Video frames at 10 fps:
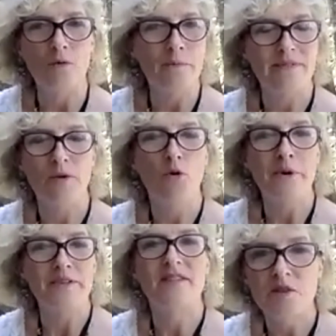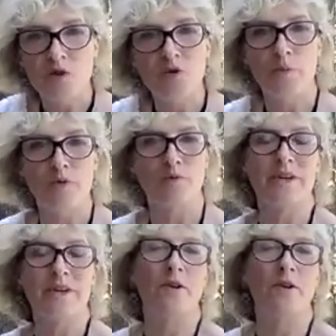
Almost super real,